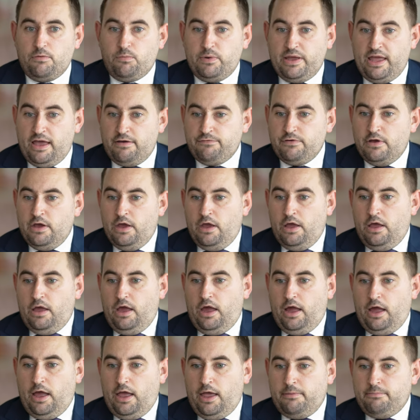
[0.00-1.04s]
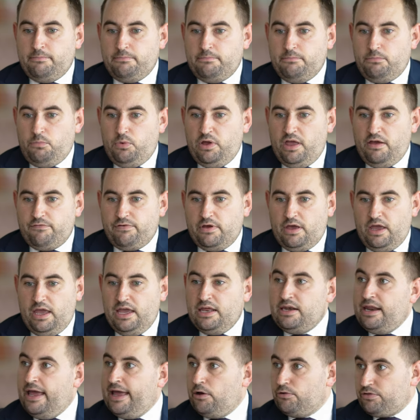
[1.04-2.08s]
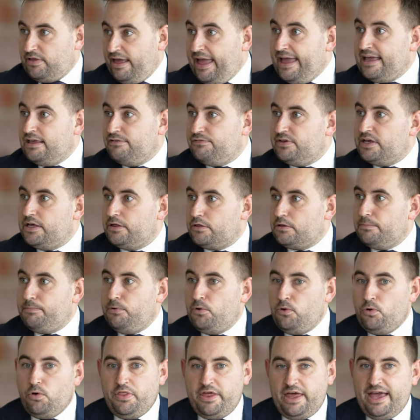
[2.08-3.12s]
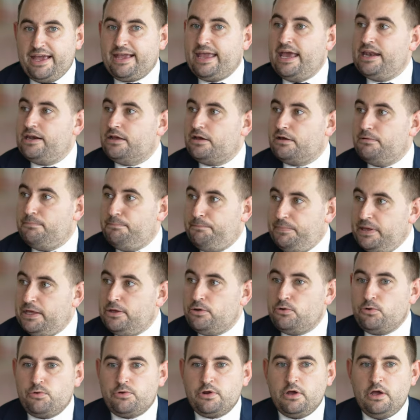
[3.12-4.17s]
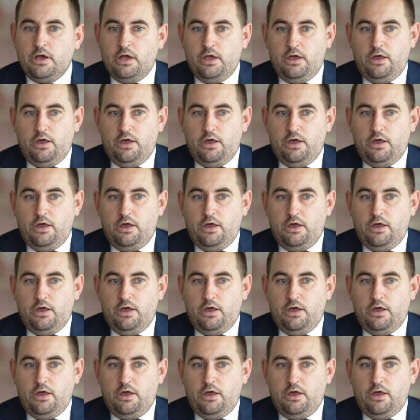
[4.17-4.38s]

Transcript: And we have an in-house AV support that, again, can build